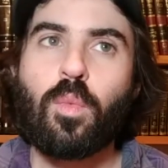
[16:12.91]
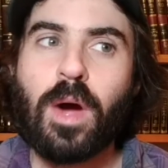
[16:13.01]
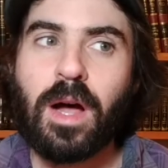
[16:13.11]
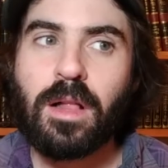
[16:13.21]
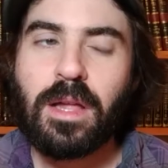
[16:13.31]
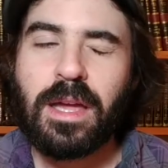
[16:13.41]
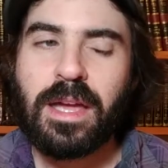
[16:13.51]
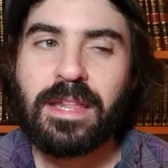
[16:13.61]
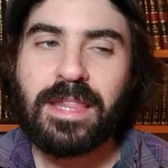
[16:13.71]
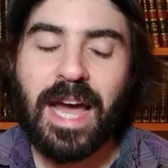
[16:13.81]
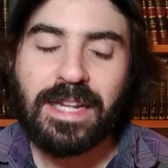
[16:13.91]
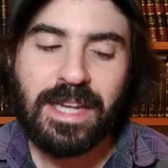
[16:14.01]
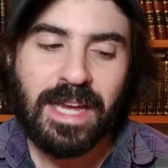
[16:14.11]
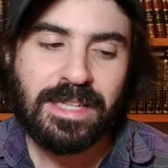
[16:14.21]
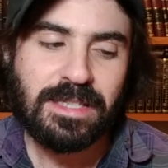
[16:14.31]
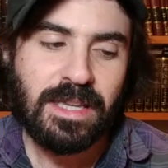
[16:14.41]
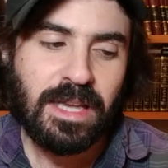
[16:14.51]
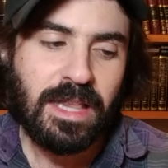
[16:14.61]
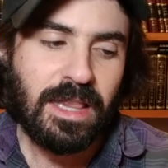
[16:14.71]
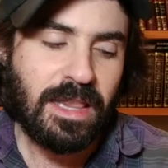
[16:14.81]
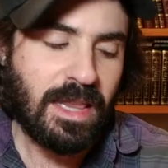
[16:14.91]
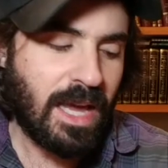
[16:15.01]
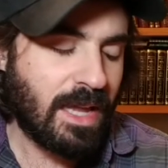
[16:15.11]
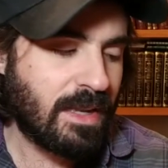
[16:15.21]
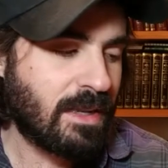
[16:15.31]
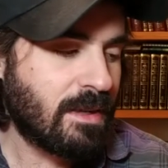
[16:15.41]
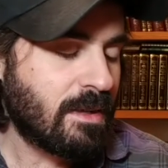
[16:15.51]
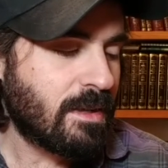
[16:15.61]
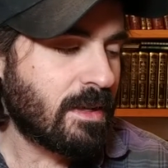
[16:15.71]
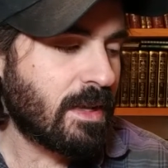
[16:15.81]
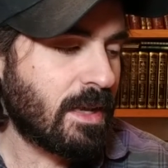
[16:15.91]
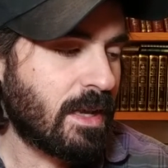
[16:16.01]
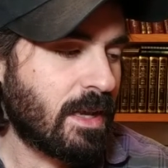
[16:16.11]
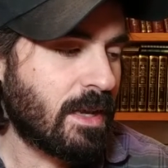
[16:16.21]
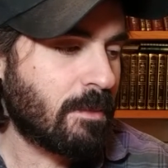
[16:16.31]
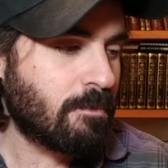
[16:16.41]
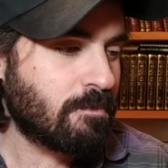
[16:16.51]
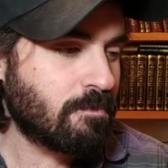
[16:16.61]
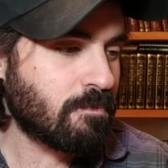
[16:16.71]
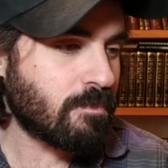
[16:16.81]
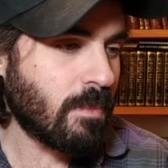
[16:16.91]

well, in that case, then um,